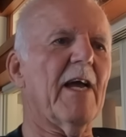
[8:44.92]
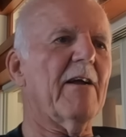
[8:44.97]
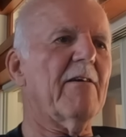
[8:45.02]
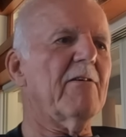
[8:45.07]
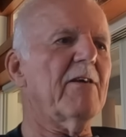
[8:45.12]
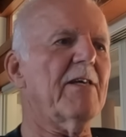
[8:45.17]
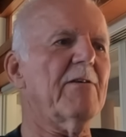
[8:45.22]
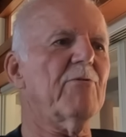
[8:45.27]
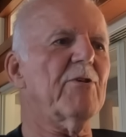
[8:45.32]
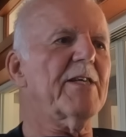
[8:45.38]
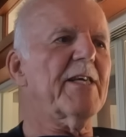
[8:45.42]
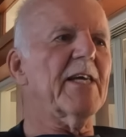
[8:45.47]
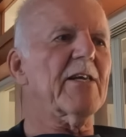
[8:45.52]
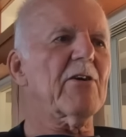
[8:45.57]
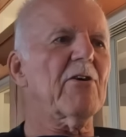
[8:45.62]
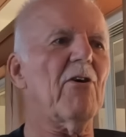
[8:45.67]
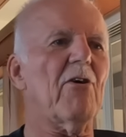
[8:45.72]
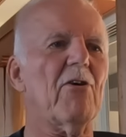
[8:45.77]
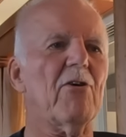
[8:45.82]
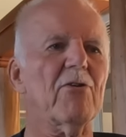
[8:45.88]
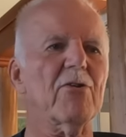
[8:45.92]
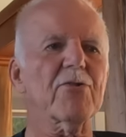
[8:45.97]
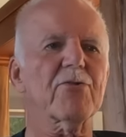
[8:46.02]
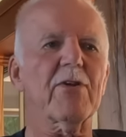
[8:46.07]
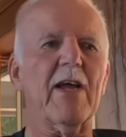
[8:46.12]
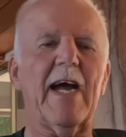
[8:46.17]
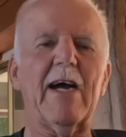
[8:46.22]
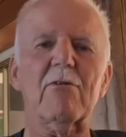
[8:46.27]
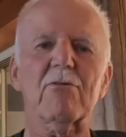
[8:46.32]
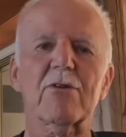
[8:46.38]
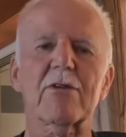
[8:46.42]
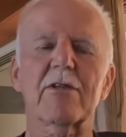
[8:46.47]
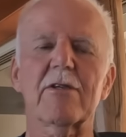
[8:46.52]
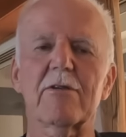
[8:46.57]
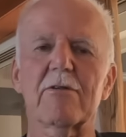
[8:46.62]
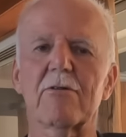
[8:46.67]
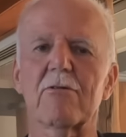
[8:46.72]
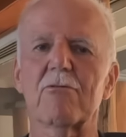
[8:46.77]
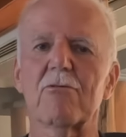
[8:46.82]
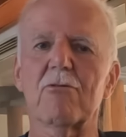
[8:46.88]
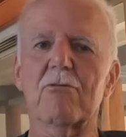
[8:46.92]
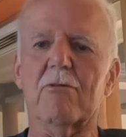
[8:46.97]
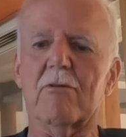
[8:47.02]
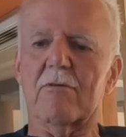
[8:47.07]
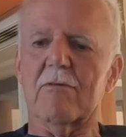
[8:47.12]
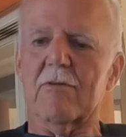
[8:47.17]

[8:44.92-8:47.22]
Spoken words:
he would get called out to